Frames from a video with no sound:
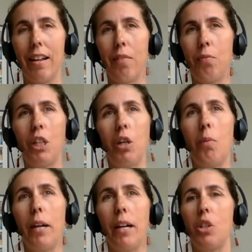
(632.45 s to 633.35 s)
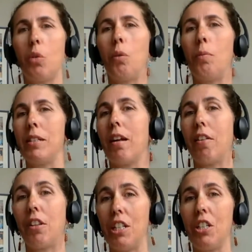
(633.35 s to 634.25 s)
And if we go back to the Women's
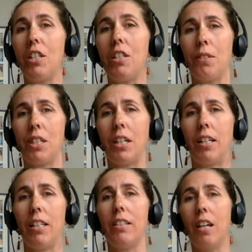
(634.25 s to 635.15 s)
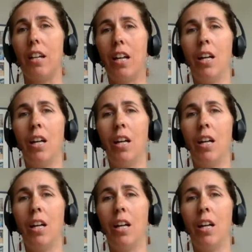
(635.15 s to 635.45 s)
Health Initiative studies,